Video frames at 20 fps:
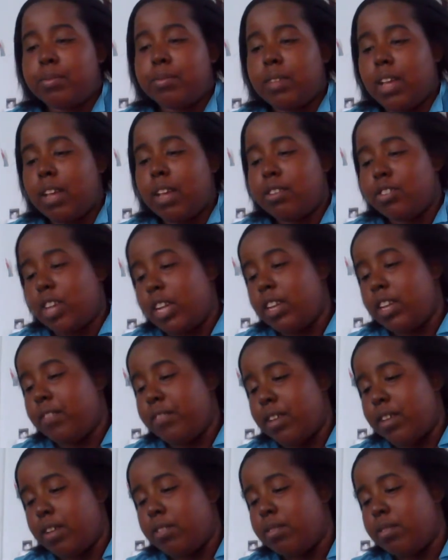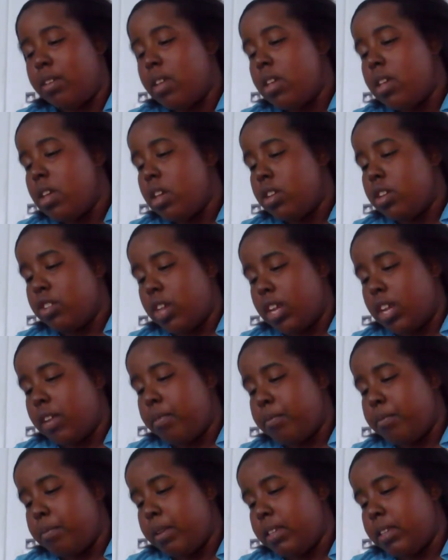how Johnny felt.
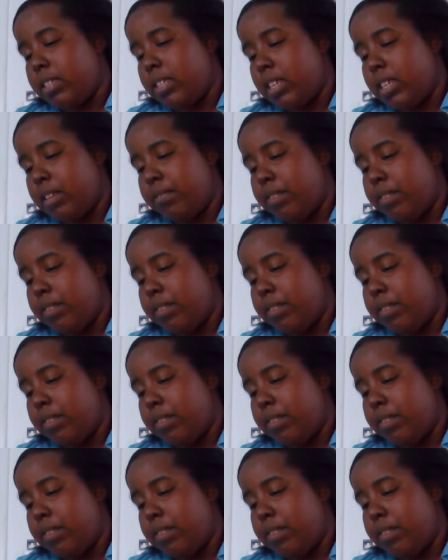Johnny basically